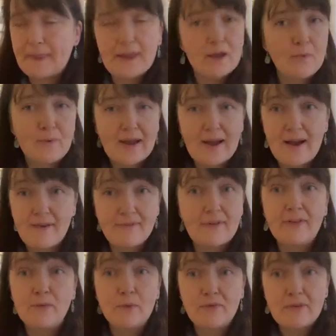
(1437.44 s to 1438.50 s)
we have and
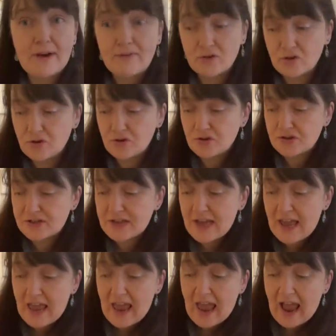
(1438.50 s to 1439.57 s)
that we've never used.
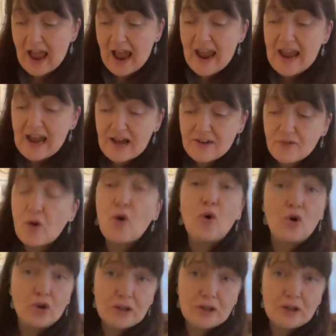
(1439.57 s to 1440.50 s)
I have all the